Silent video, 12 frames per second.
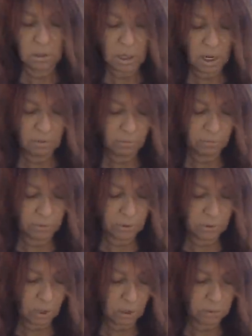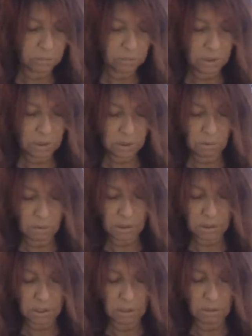could have a Virgo that's
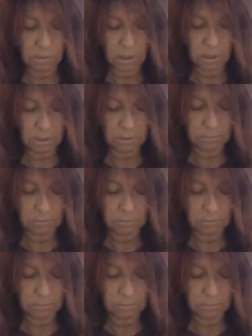walking away.